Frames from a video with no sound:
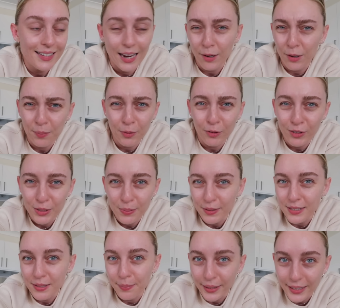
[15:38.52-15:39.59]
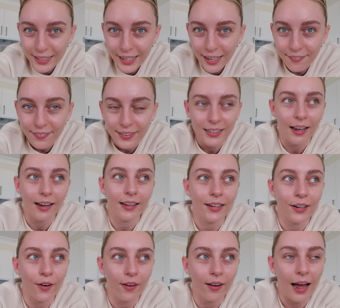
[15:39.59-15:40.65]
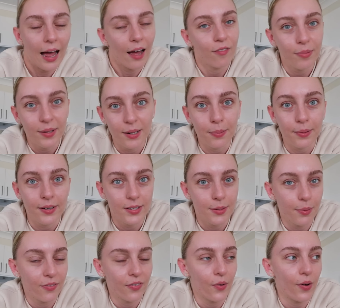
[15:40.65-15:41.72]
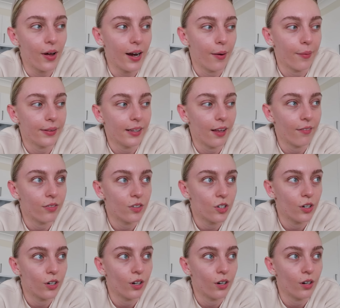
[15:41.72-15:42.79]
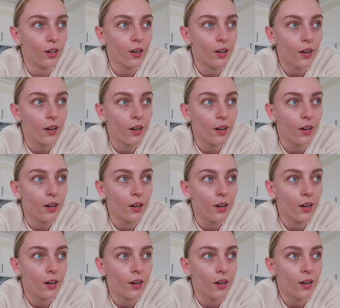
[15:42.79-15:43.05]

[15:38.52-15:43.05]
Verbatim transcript: take on more responsibility. I feel like, you know, I have been a barista before and I would love to,